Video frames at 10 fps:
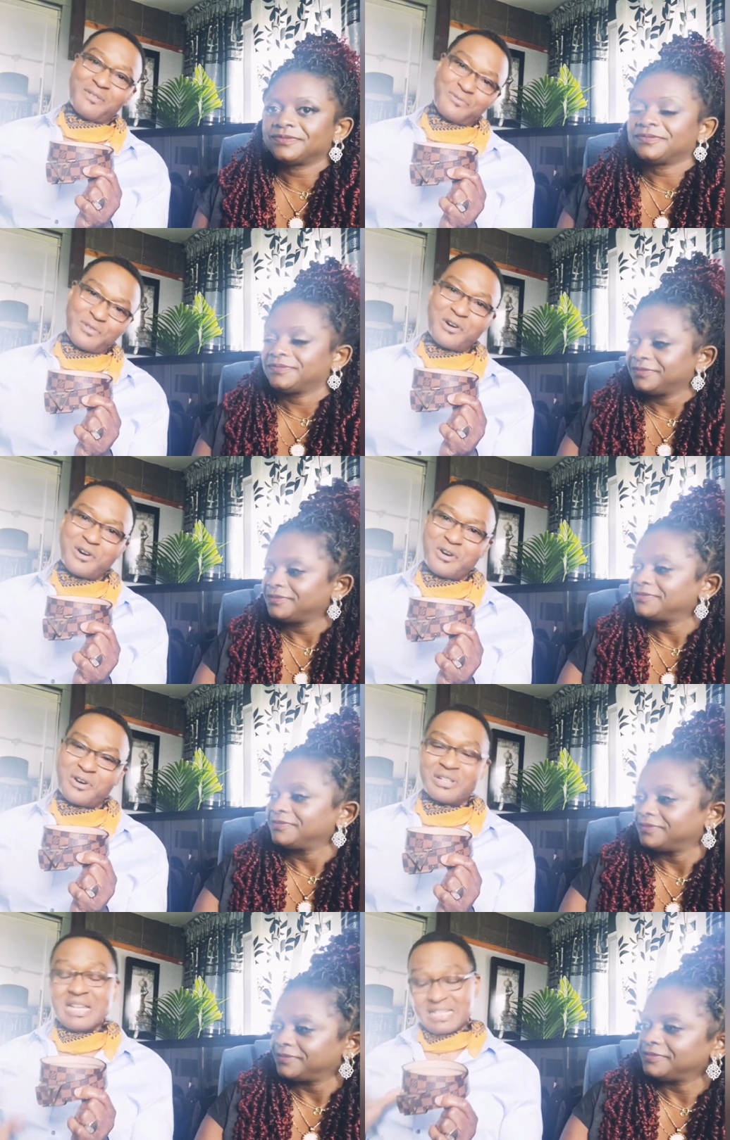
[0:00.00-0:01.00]
Speaker 1: mm. my
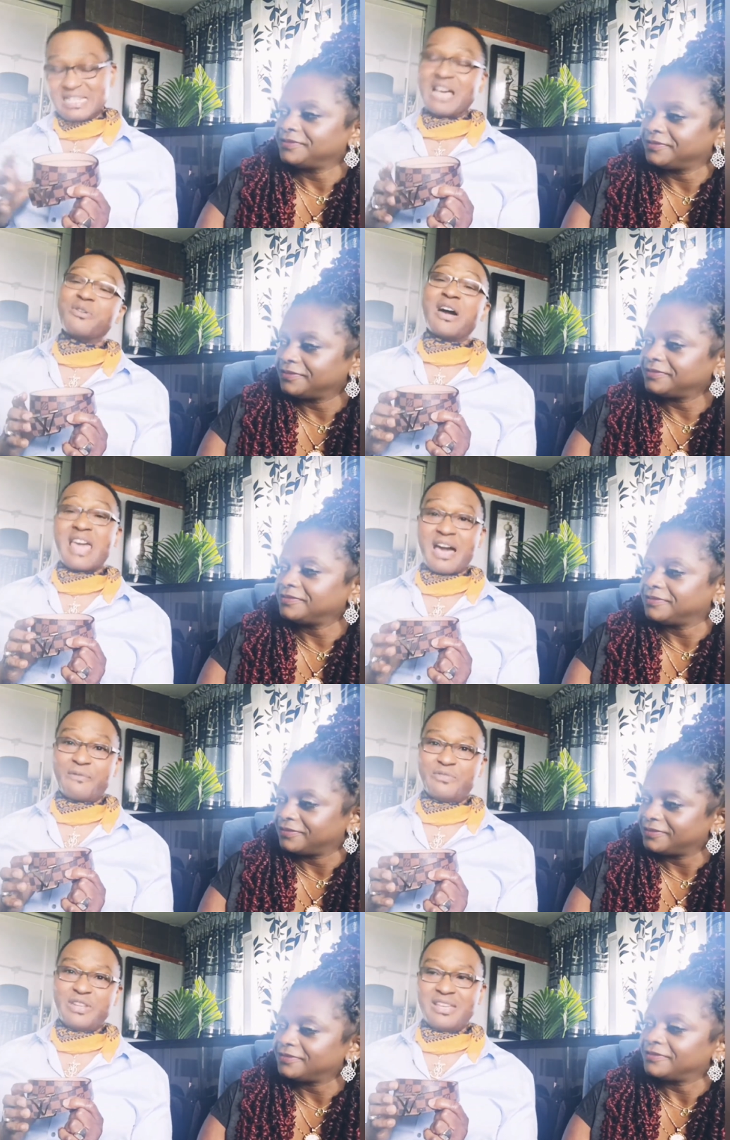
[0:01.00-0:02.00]
phone, now I
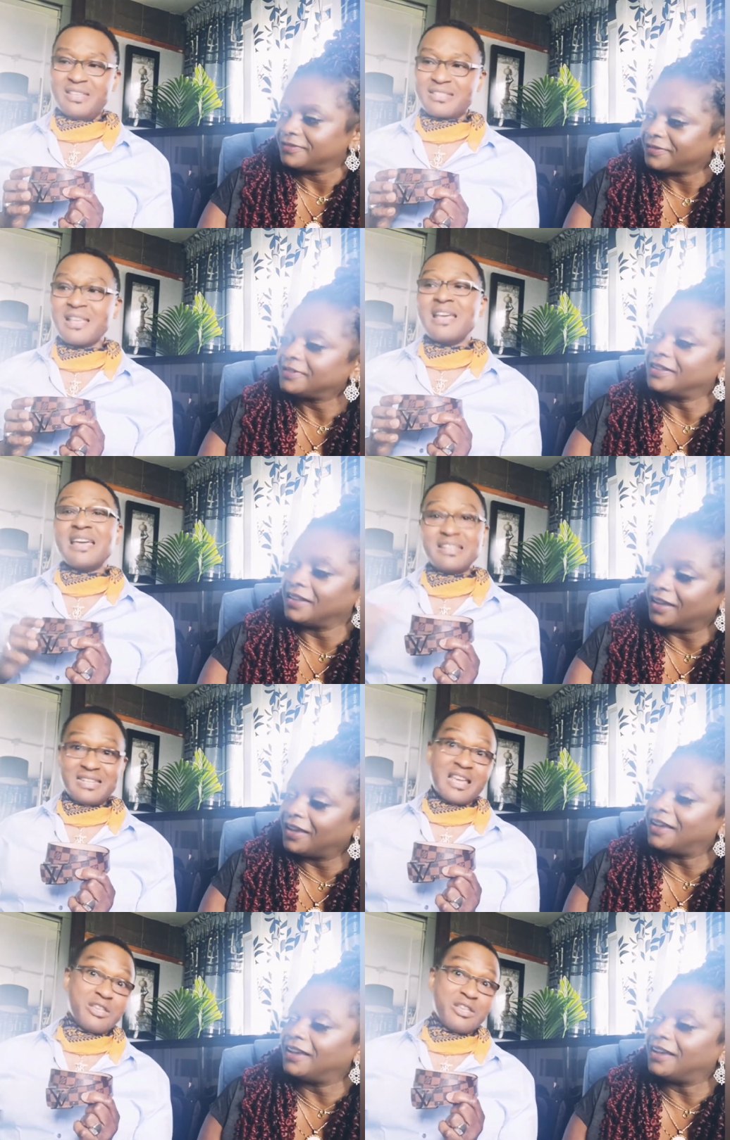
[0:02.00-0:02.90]
have this. Yes. And